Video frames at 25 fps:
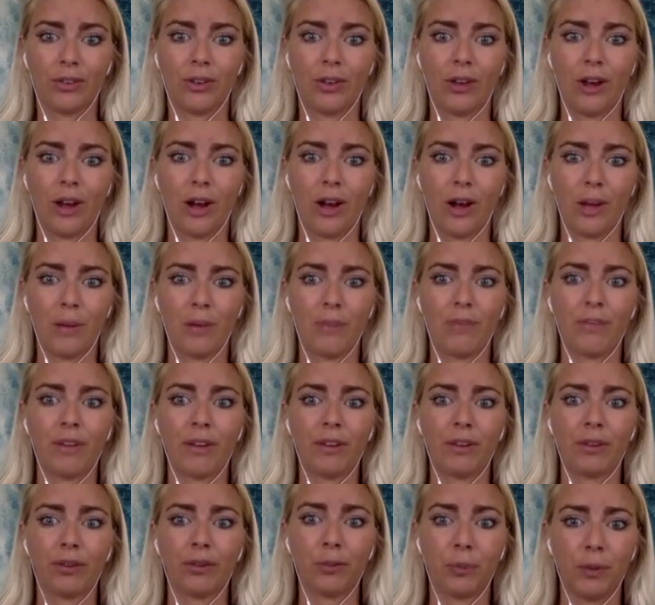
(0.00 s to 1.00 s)

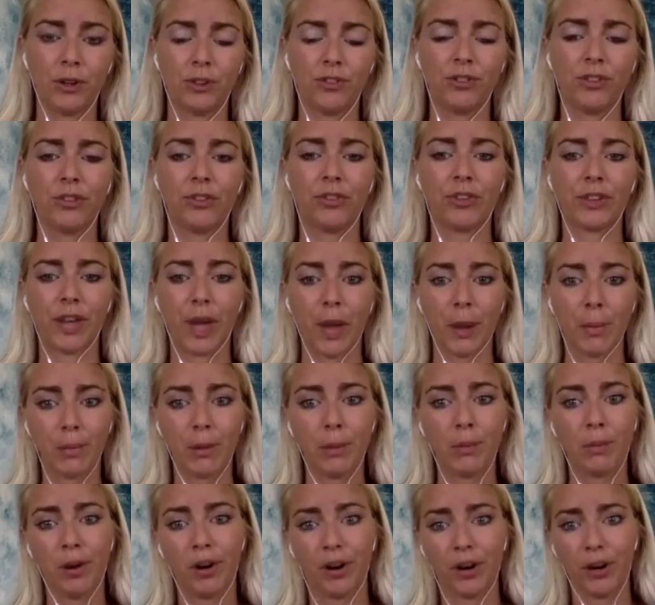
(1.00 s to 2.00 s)
Invasive species can be
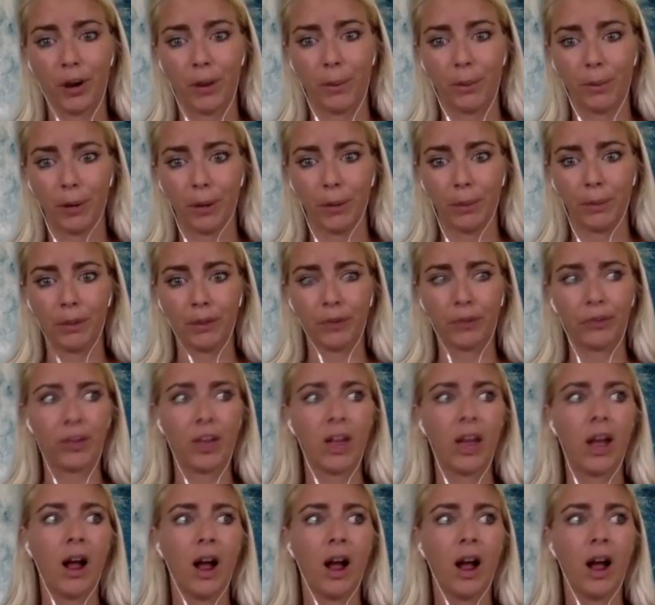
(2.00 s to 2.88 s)
brought in on purpose.